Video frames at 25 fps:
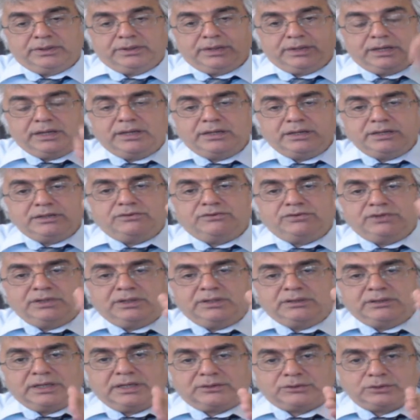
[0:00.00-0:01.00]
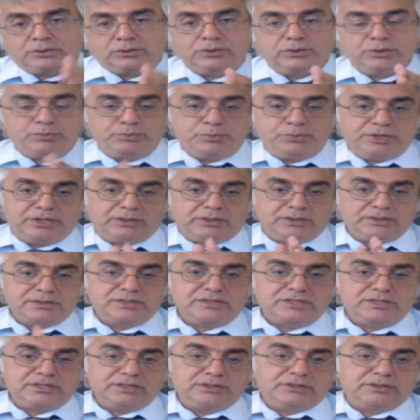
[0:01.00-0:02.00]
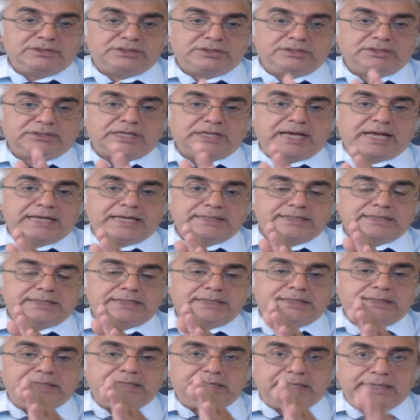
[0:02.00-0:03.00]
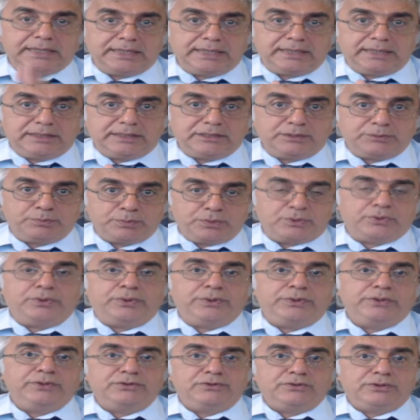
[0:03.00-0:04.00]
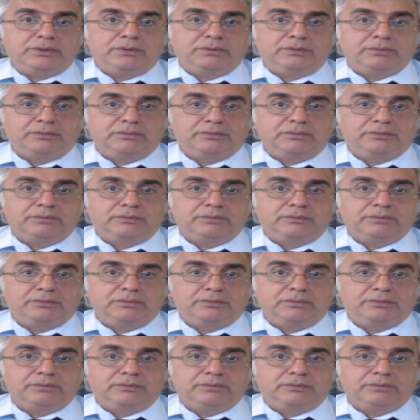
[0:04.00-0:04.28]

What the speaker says: anything that could be considered as an end point